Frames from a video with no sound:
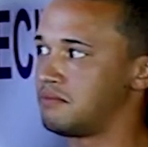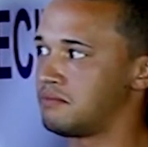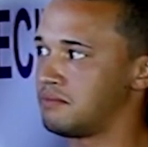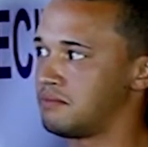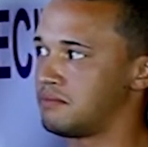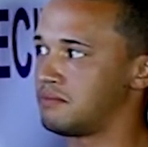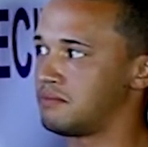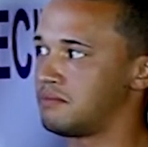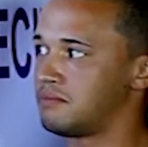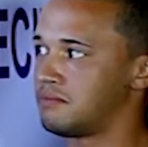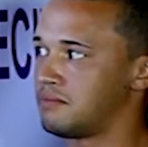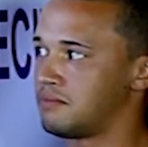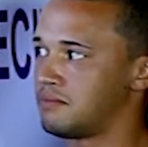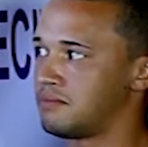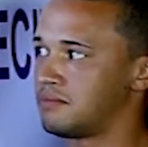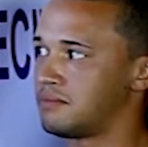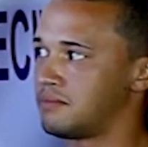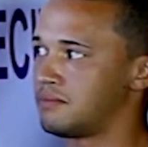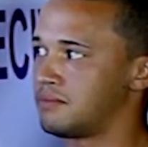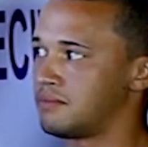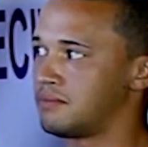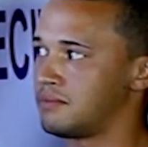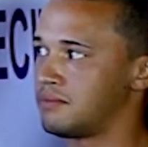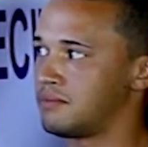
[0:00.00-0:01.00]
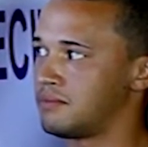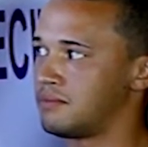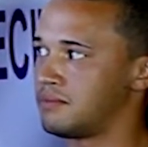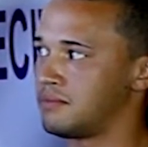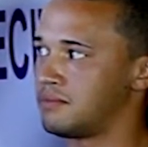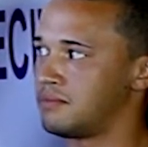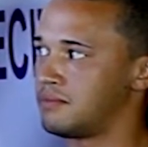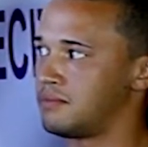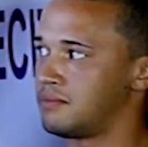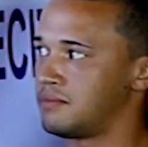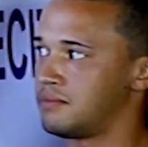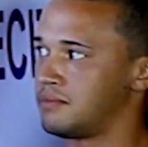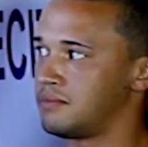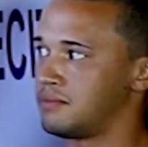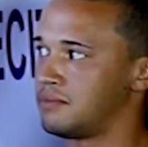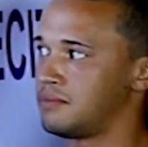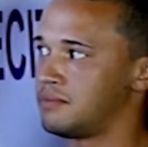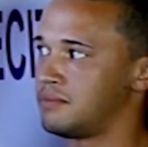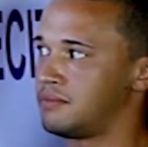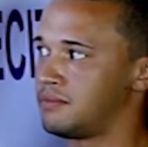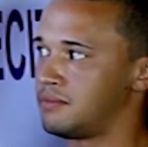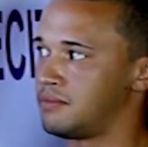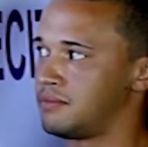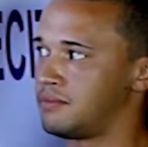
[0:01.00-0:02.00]

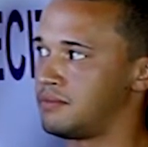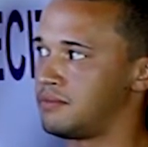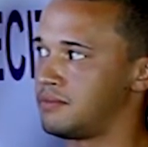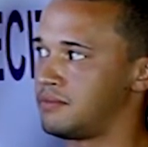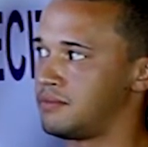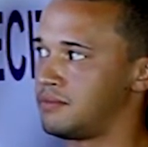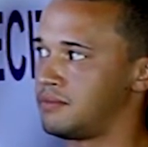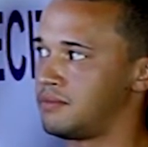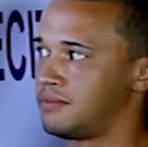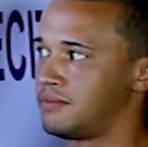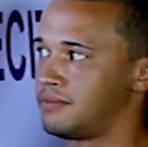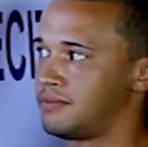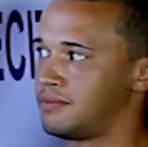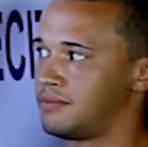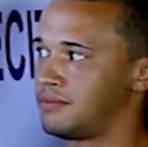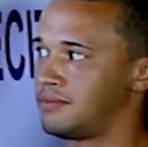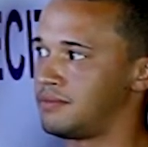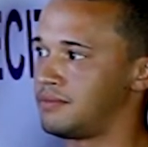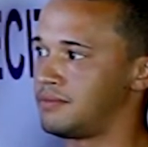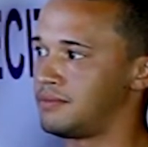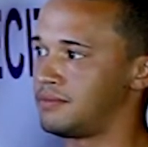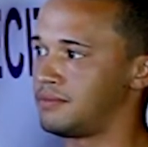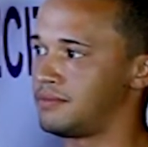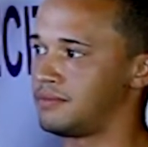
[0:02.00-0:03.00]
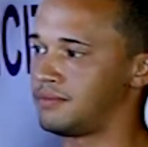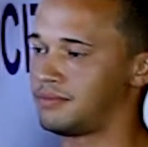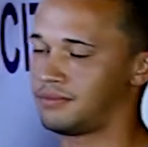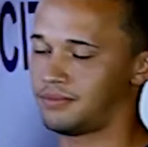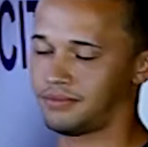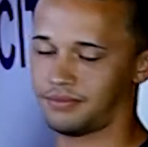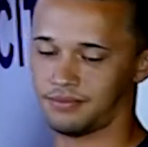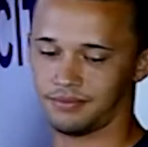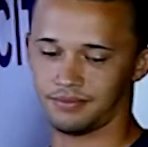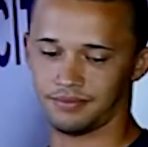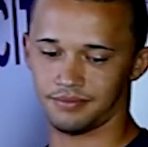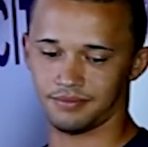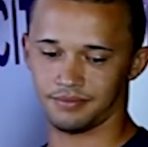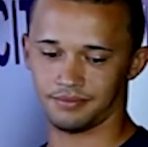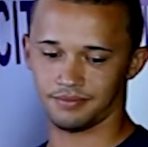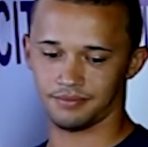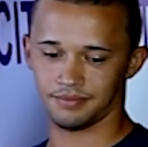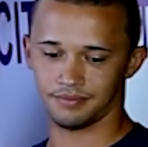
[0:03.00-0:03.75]
(silent)